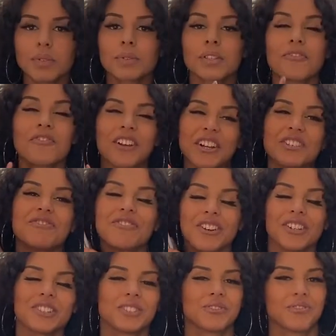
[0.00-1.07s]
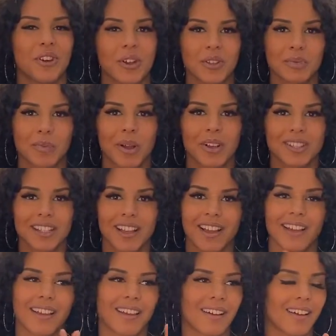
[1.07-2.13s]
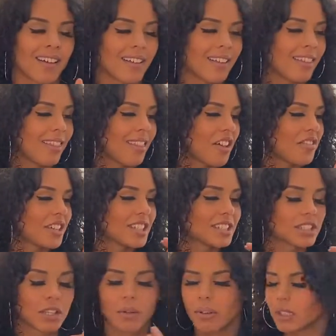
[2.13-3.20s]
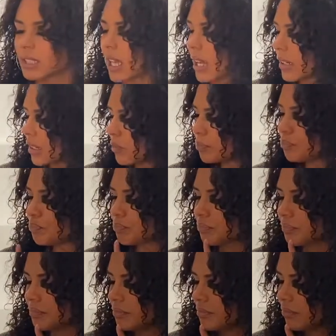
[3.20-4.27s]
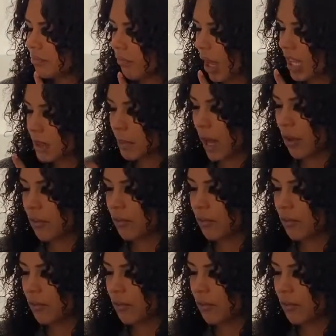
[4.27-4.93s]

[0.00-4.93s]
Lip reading: was the very first Voxbox I got. Love it, so excited. It's by